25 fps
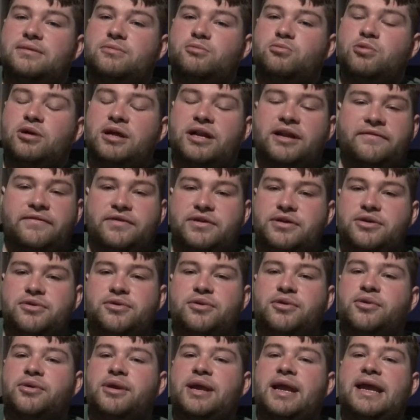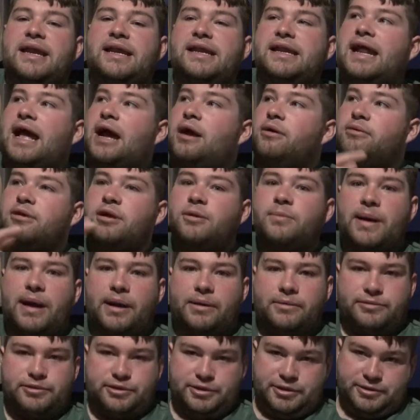whatever you created out and
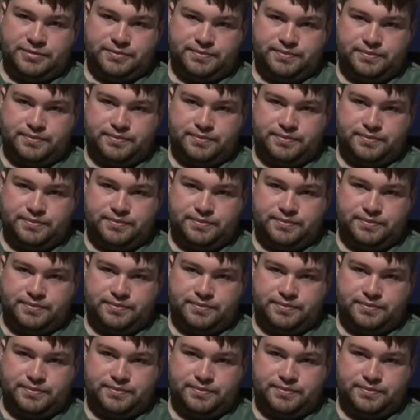about.